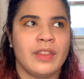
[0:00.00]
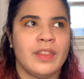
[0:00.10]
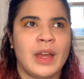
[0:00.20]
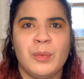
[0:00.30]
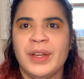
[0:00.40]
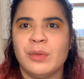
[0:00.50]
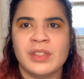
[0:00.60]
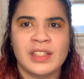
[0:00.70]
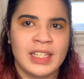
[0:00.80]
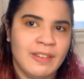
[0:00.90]
that we don't
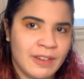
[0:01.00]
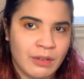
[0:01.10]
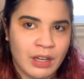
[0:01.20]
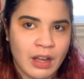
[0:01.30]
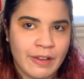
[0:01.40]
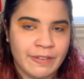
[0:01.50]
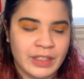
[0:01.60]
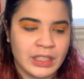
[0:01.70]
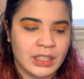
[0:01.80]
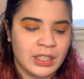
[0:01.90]
see very
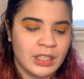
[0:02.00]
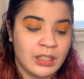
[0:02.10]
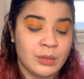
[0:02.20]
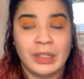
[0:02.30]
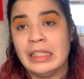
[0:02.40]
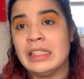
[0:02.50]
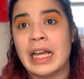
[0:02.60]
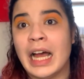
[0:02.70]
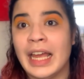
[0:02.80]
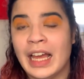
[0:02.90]
often, or at least
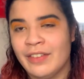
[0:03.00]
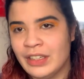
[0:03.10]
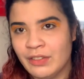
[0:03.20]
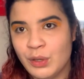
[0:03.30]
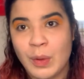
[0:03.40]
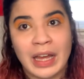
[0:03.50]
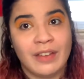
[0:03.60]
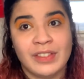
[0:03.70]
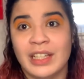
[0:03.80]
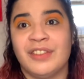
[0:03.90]
I haven't. If you
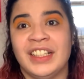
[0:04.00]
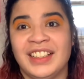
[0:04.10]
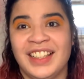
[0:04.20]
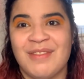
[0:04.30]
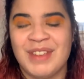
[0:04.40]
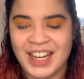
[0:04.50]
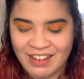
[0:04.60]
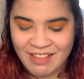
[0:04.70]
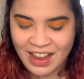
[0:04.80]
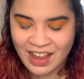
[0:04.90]
have, definitely let me
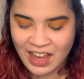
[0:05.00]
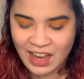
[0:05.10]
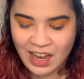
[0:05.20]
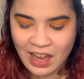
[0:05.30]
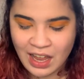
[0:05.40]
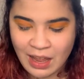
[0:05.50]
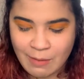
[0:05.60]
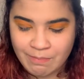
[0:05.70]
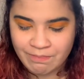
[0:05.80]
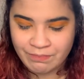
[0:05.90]
know.
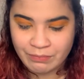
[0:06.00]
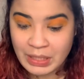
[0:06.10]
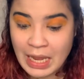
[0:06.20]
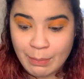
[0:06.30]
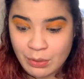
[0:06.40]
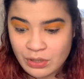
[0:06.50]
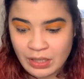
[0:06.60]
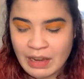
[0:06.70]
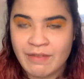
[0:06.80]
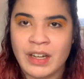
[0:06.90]
But yeah,
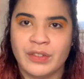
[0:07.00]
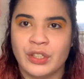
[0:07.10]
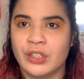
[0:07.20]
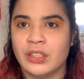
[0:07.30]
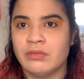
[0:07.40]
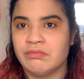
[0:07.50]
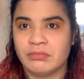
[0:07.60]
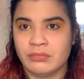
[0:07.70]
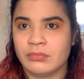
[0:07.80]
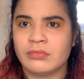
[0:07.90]
personally, I've never heard,
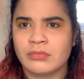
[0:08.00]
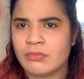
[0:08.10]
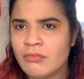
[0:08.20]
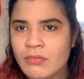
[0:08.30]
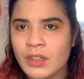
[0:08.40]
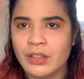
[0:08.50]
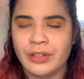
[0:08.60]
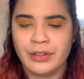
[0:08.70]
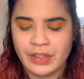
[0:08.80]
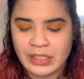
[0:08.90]
you
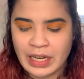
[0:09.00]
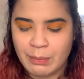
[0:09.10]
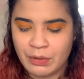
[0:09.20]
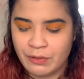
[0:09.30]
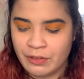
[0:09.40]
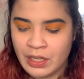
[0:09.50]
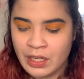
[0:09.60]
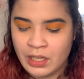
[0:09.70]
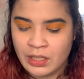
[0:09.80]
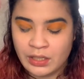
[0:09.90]
know, this type of
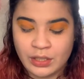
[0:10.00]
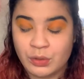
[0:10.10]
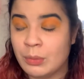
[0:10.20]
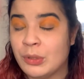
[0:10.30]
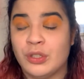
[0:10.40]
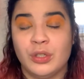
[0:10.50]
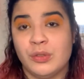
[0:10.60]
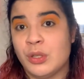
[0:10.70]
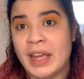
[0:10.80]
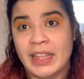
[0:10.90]
description
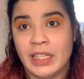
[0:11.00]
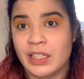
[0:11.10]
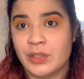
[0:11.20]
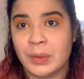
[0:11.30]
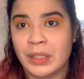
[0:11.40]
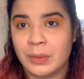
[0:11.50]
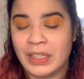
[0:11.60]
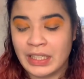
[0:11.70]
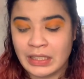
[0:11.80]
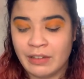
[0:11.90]
used. So I think it's really,
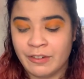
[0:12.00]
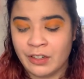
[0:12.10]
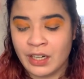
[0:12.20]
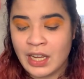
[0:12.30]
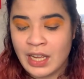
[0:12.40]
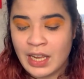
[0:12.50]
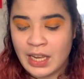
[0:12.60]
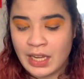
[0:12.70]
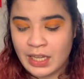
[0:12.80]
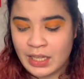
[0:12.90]
really clever.
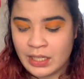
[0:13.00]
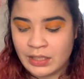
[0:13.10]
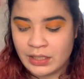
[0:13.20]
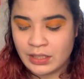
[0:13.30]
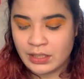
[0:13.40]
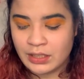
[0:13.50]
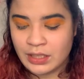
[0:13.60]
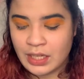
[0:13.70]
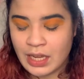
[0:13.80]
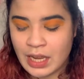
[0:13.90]
And
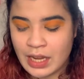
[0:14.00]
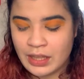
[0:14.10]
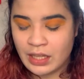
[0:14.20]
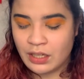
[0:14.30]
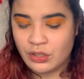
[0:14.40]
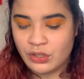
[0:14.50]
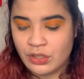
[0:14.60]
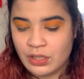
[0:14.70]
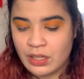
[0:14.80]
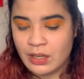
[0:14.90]
I think it
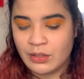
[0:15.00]
just,